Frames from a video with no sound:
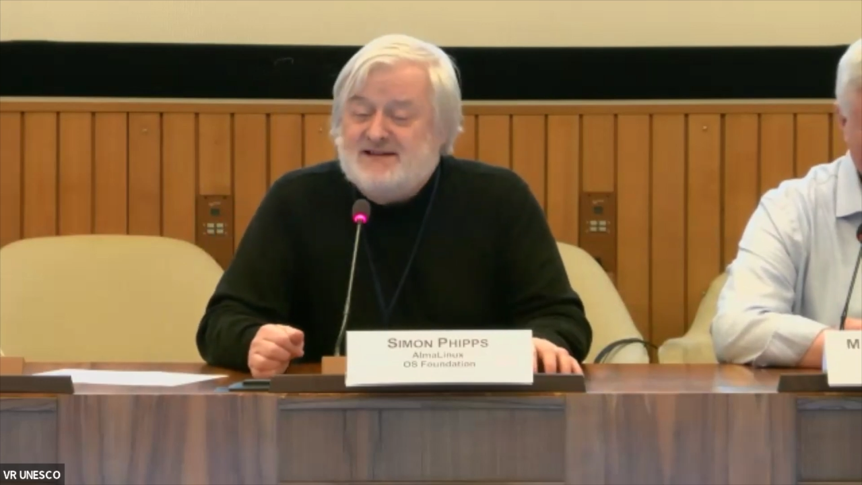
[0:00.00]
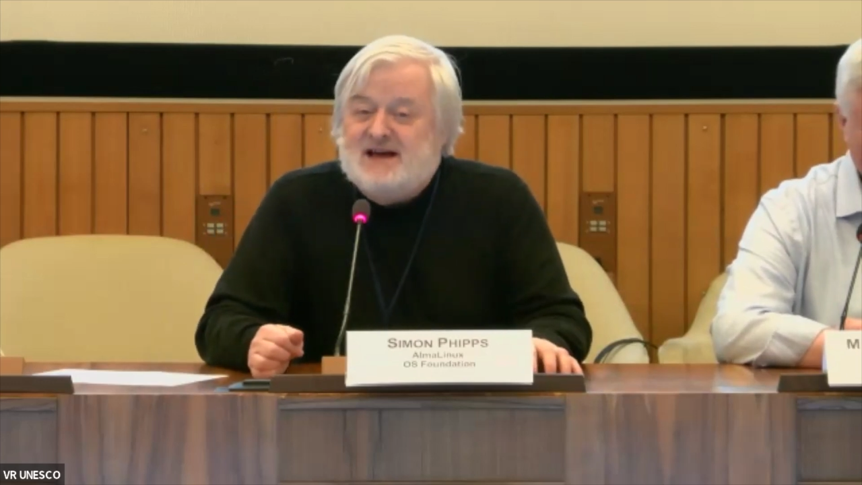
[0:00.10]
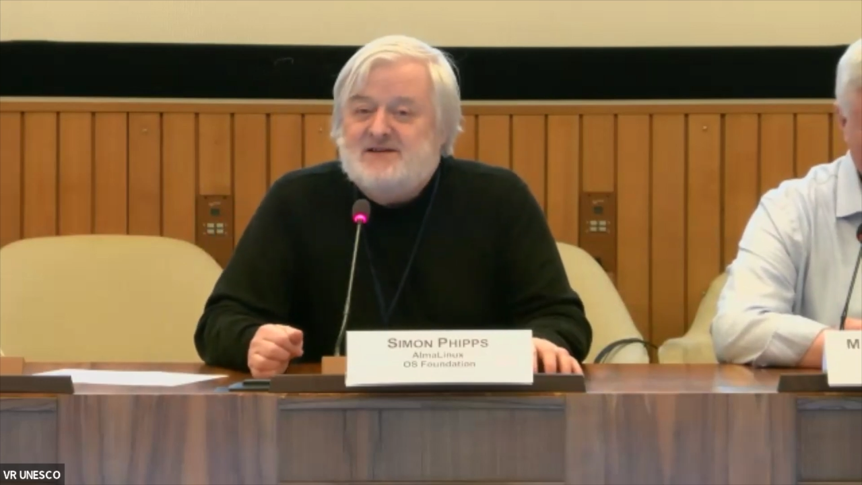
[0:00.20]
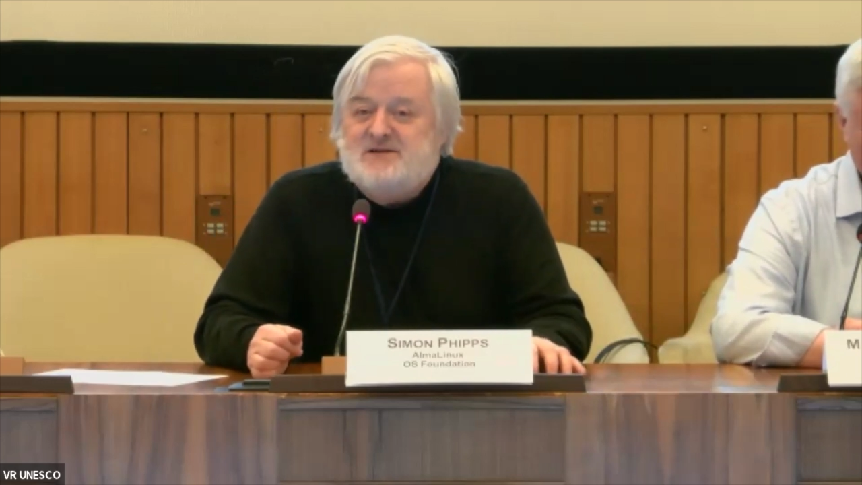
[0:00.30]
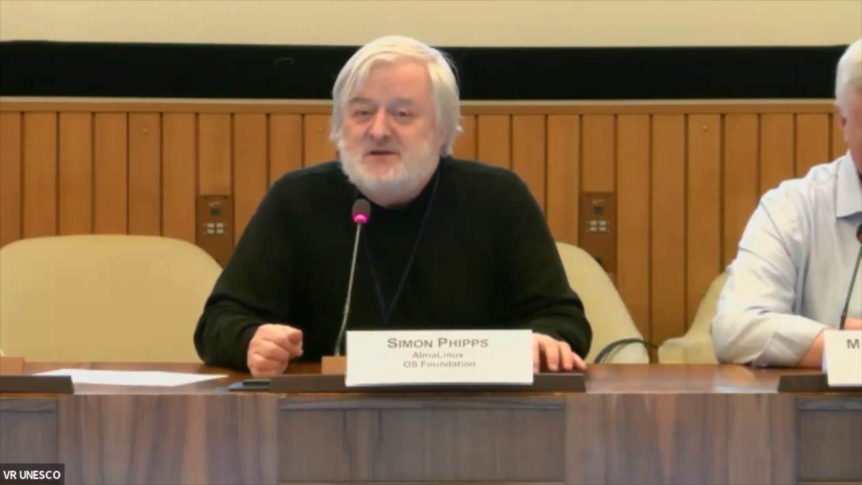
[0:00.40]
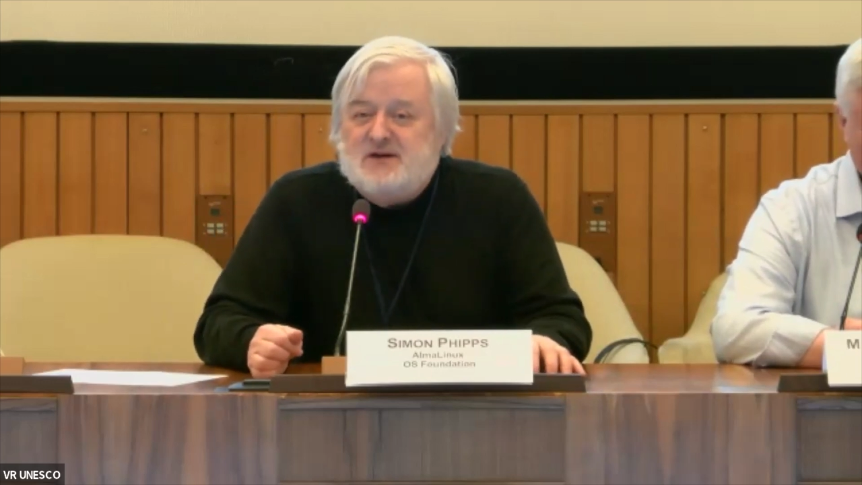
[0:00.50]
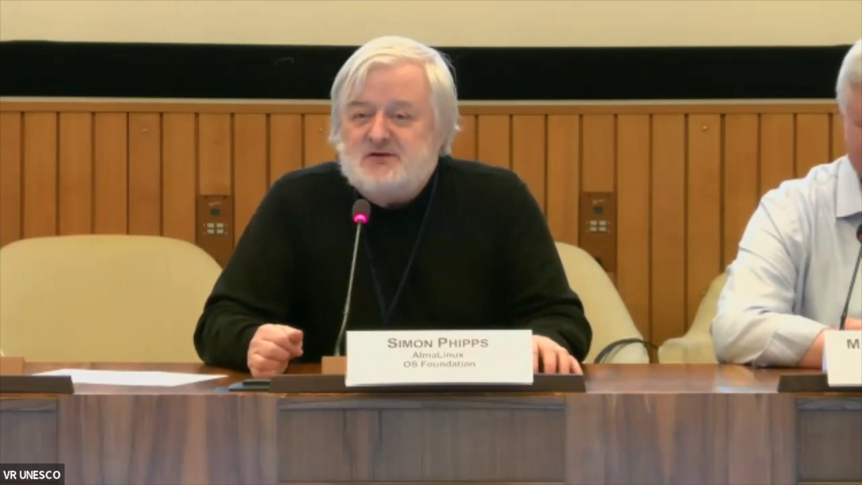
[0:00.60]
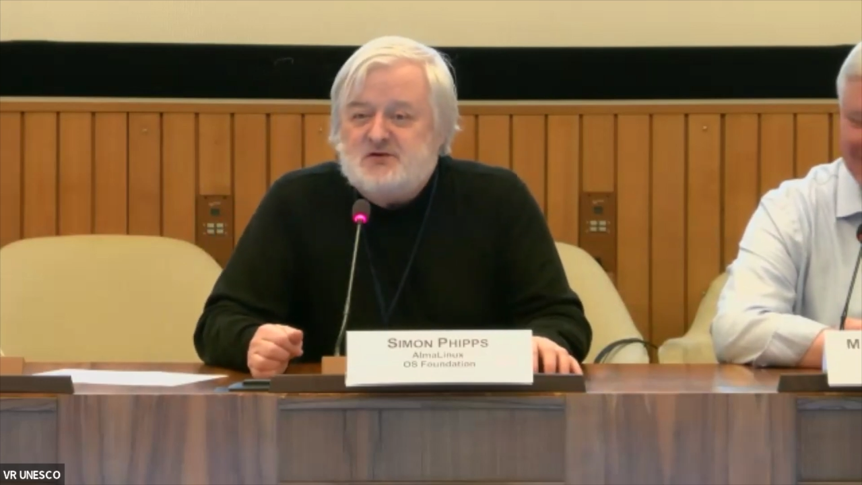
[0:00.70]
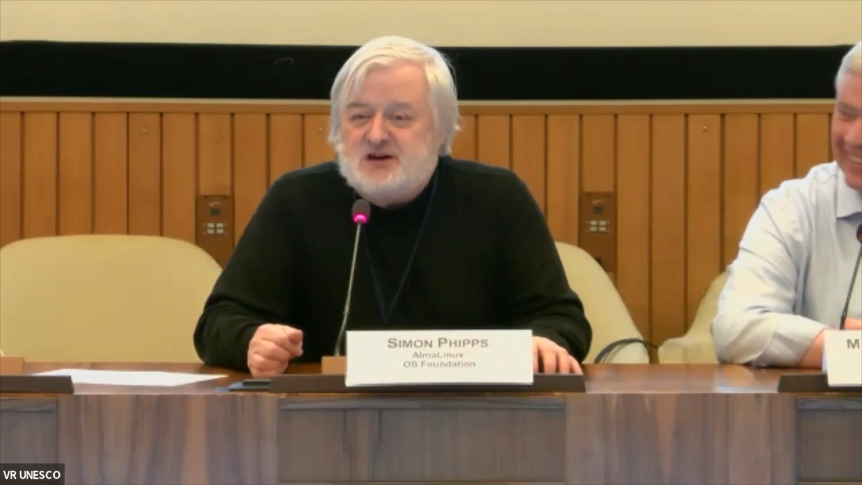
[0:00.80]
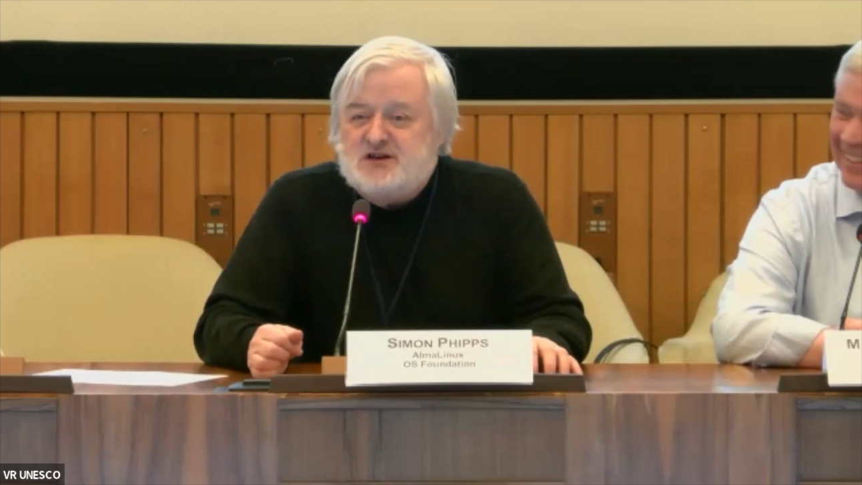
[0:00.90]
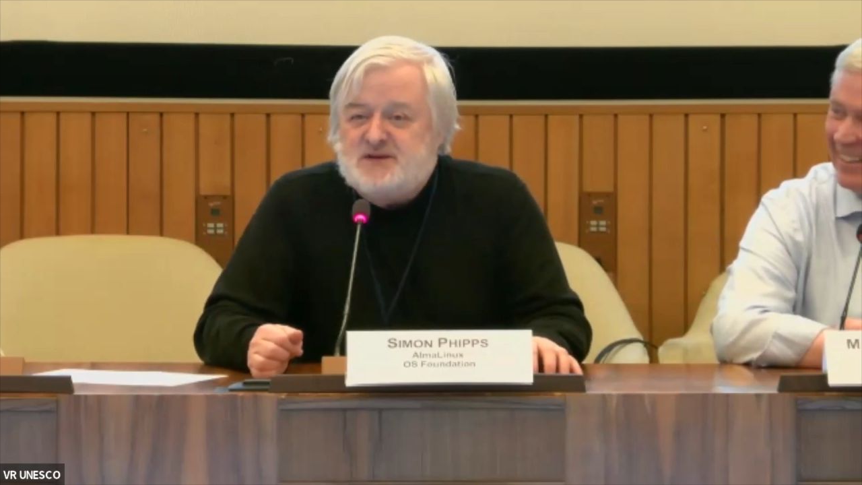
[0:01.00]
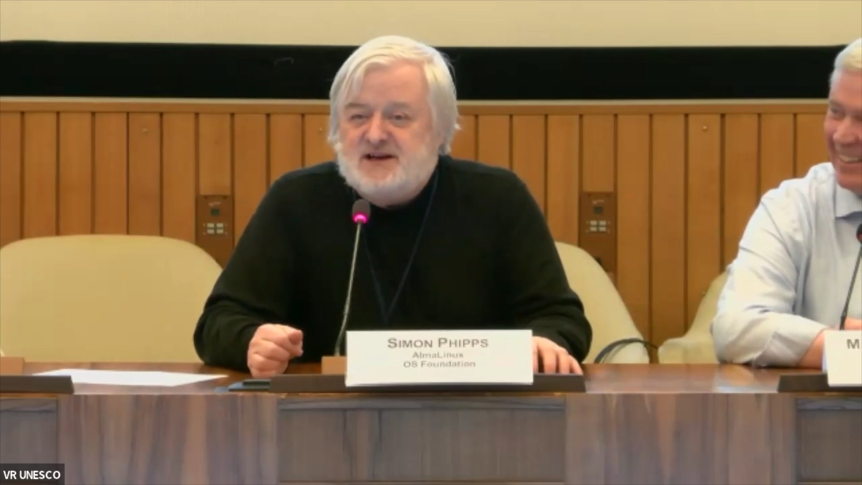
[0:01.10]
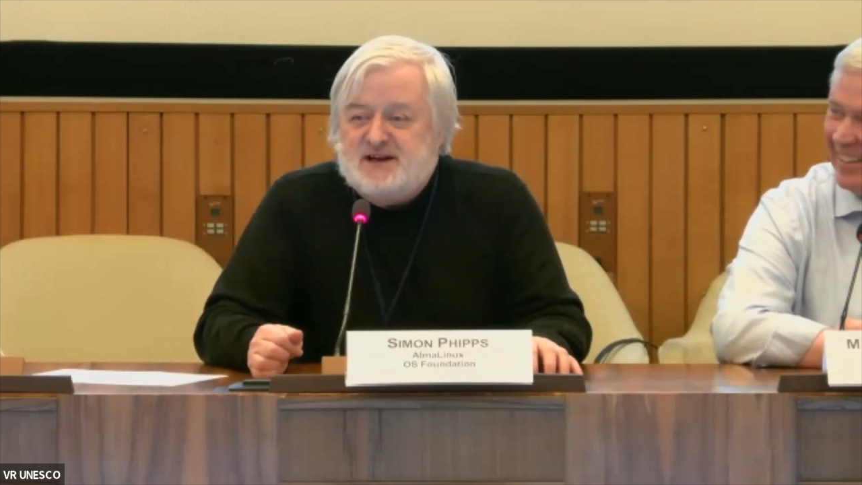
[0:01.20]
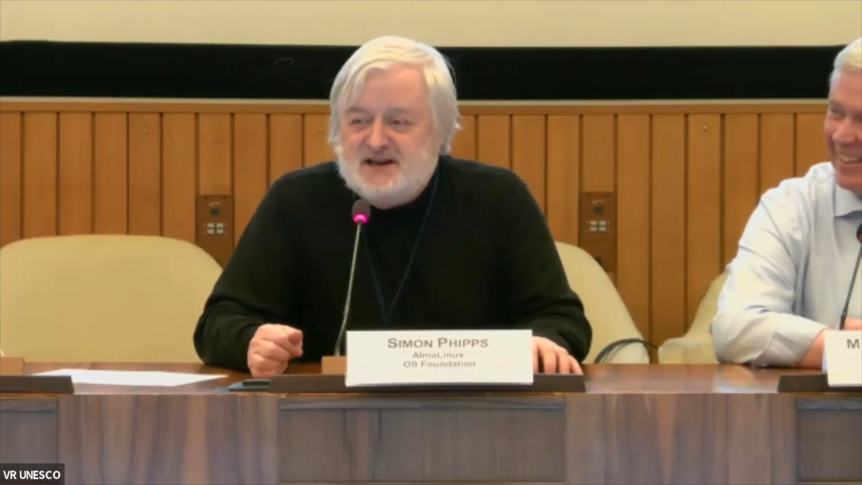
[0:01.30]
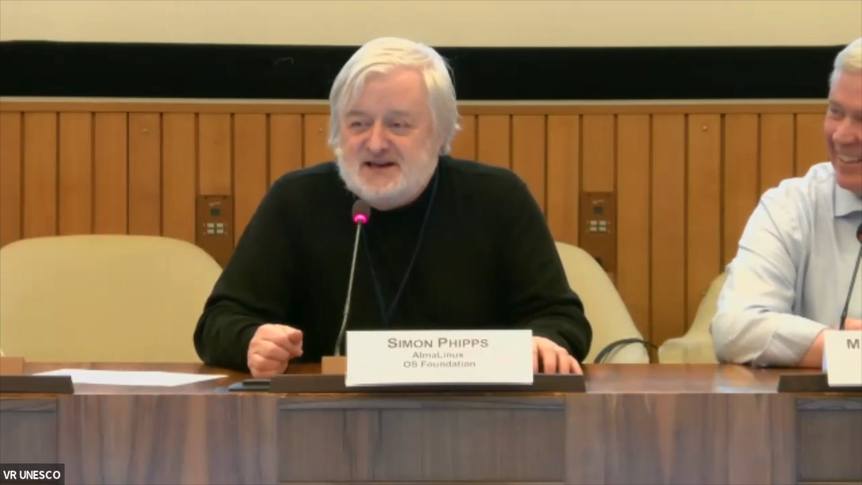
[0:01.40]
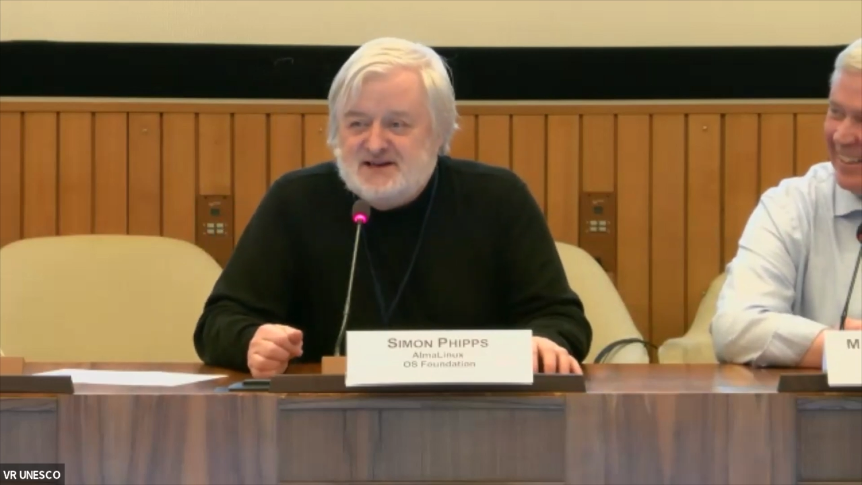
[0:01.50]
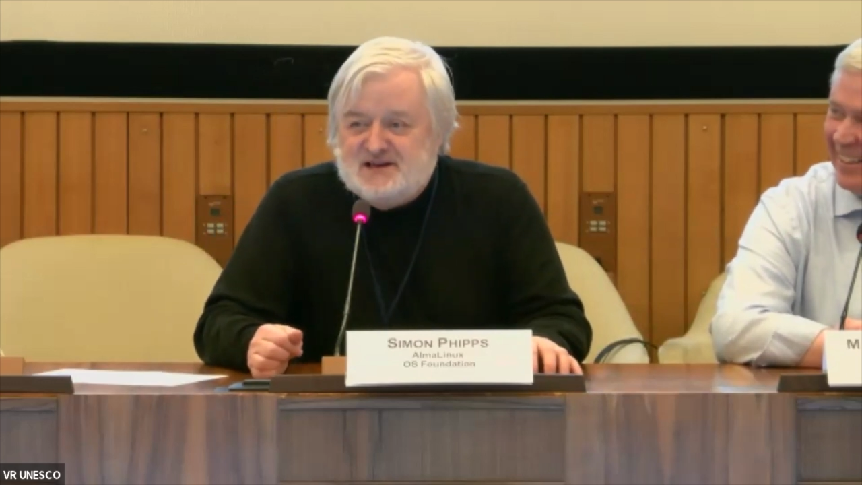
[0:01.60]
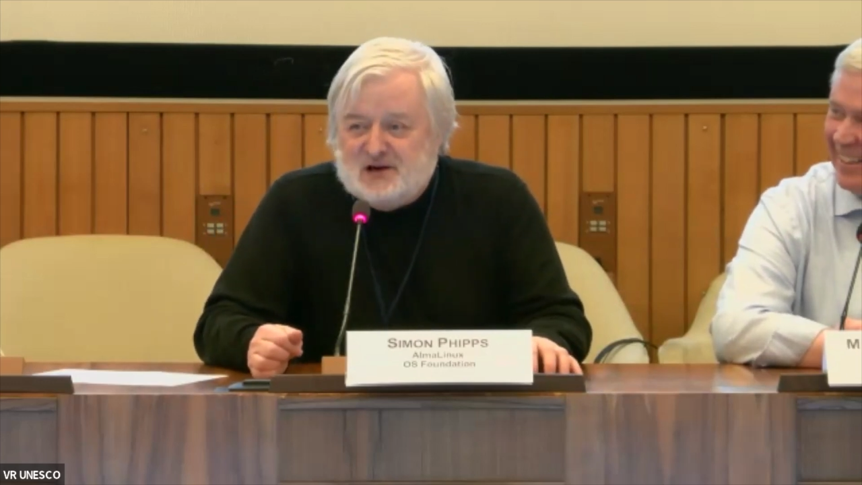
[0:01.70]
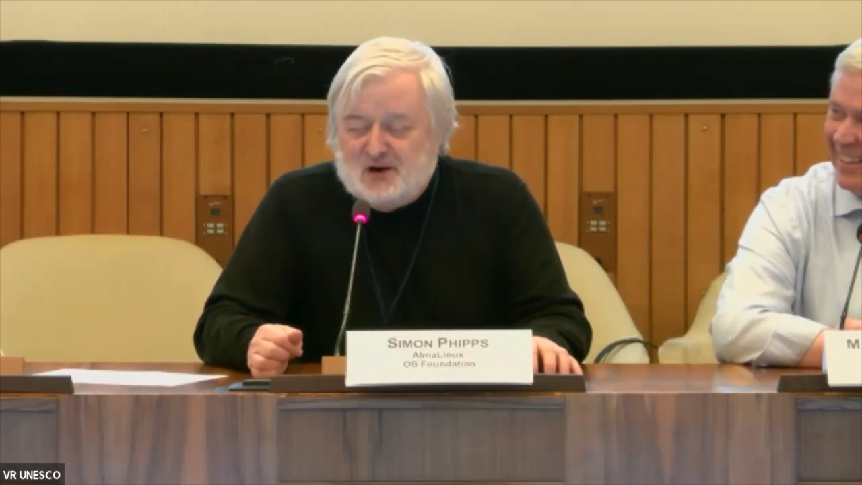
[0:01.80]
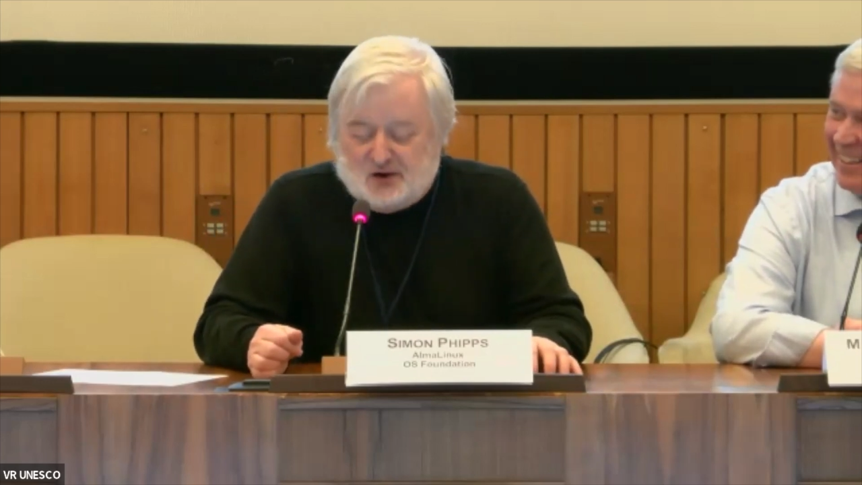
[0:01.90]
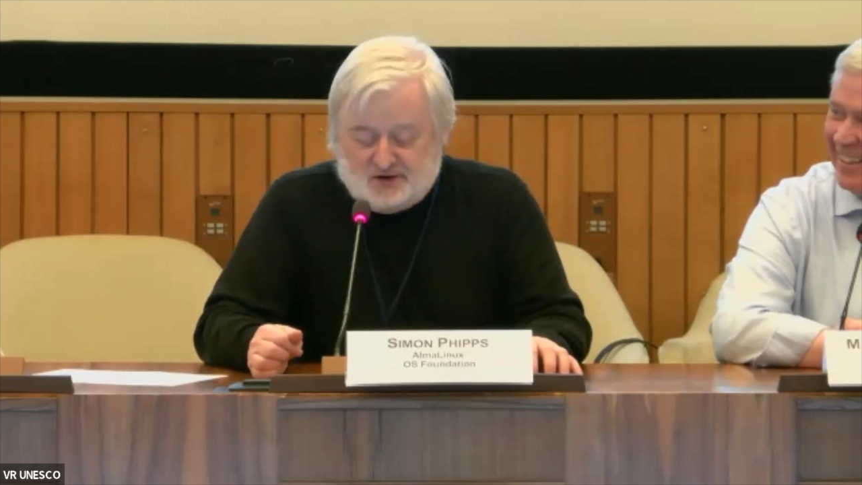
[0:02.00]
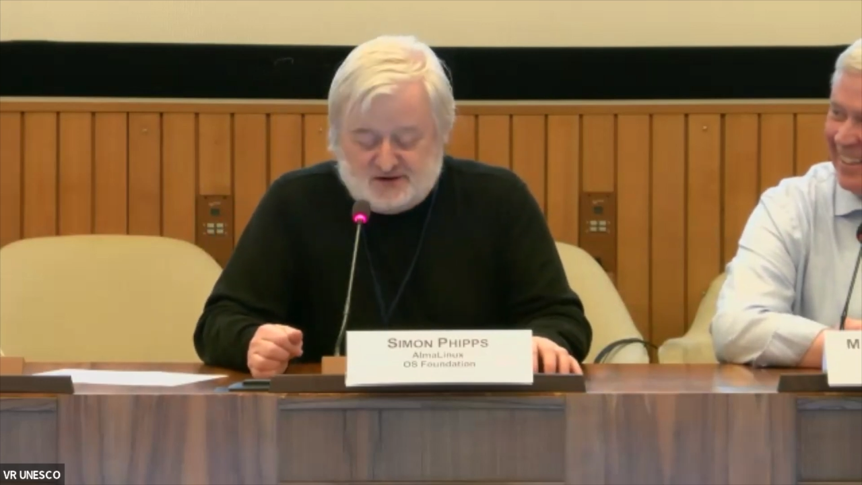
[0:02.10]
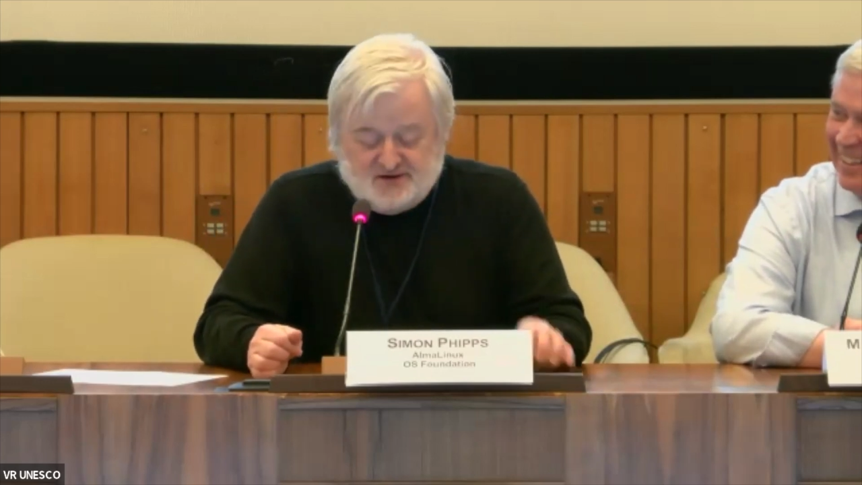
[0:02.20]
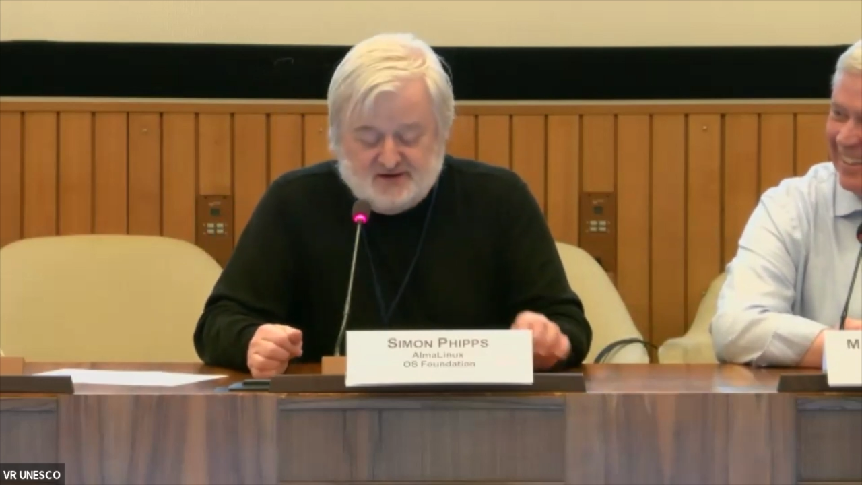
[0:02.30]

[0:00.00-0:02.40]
and you have to trust me here, he did a lot,